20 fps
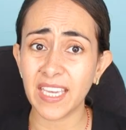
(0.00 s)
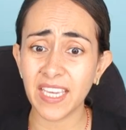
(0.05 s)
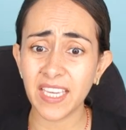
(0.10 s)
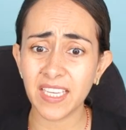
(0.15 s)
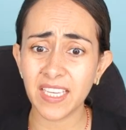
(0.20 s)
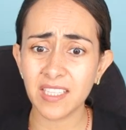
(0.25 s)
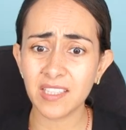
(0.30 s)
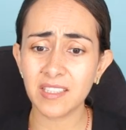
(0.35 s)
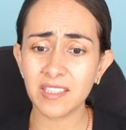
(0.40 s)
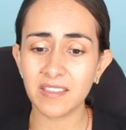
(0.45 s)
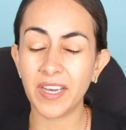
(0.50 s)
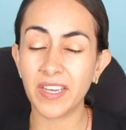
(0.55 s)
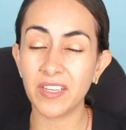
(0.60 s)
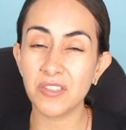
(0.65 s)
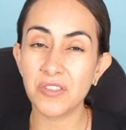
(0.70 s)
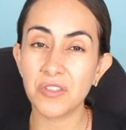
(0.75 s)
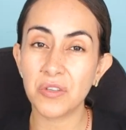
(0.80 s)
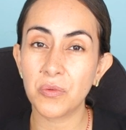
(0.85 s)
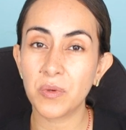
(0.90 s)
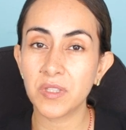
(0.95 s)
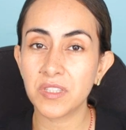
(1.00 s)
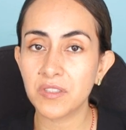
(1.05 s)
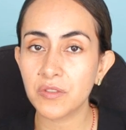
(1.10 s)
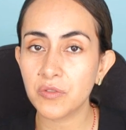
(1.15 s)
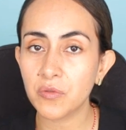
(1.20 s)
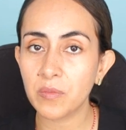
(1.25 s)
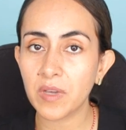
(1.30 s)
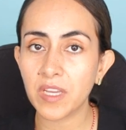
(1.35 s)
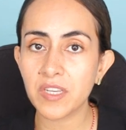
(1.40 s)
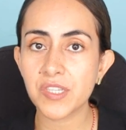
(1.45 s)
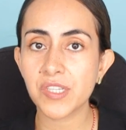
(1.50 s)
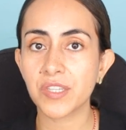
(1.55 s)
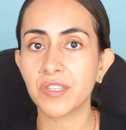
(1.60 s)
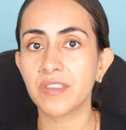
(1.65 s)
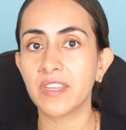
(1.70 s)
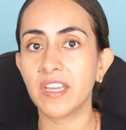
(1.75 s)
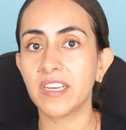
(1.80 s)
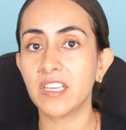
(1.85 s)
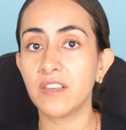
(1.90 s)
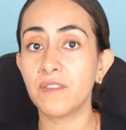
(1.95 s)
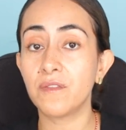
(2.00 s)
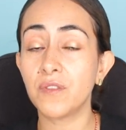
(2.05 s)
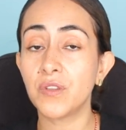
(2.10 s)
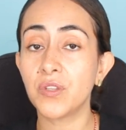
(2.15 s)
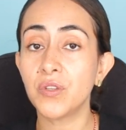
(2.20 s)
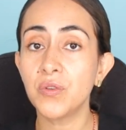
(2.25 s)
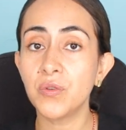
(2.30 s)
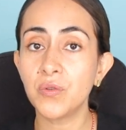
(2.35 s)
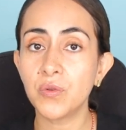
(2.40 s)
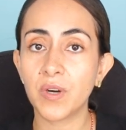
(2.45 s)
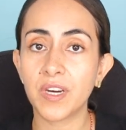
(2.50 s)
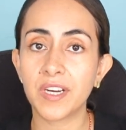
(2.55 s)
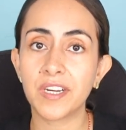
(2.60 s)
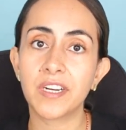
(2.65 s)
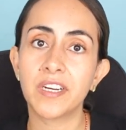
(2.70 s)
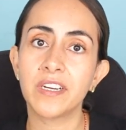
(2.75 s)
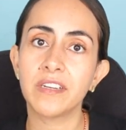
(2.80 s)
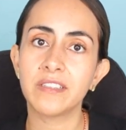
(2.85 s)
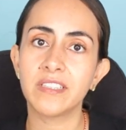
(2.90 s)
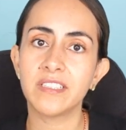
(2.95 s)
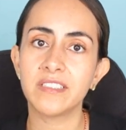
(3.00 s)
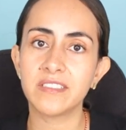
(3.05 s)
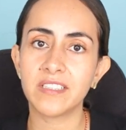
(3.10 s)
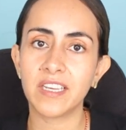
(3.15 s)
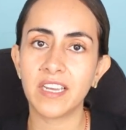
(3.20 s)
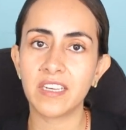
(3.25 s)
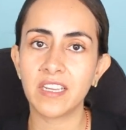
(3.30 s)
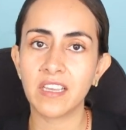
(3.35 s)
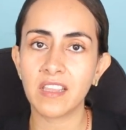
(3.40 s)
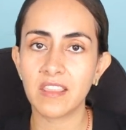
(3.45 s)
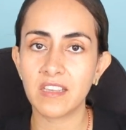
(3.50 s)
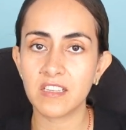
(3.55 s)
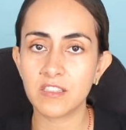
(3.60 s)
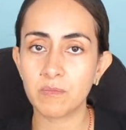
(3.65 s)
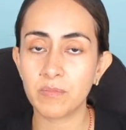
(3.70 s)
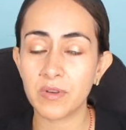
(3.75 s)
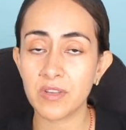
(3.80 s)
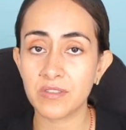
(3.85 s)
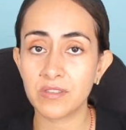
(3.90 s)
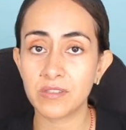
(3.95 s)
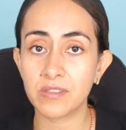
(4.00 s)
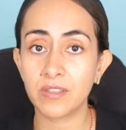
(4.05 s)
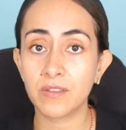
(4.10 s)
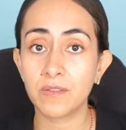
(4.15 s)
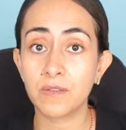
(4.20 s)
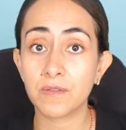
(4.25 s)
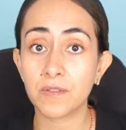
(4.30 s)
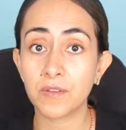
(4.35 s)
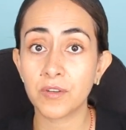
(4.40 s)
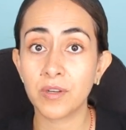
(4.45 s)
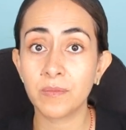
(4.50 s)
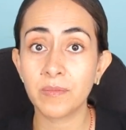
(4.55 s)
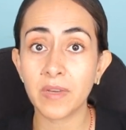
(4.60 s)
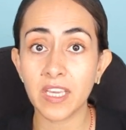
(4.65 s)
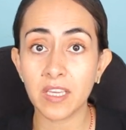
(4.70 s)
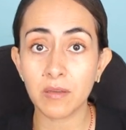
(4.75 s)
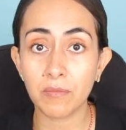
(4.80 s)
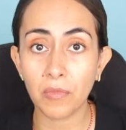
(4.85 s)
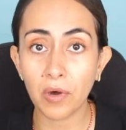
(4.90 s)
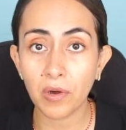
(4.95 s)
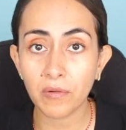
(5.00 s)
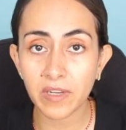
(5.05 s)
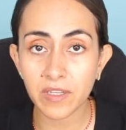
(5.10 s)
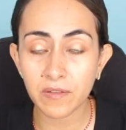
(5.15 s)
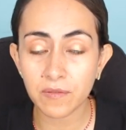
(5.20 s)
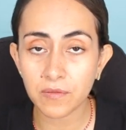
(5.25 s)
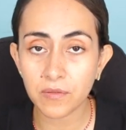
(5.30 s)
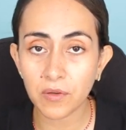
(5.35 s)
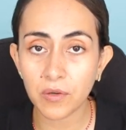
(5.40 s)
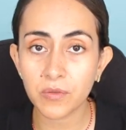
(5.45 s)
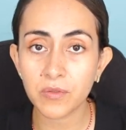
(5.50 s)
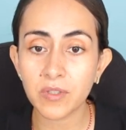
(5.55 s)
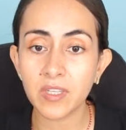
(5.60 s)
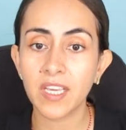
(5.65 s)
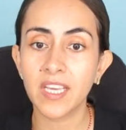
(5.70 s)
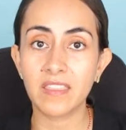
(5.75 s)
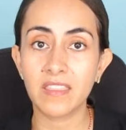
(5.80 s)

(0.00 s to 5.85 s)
And I also wanted to mention that if you are designing this puzzle from a mobile phone,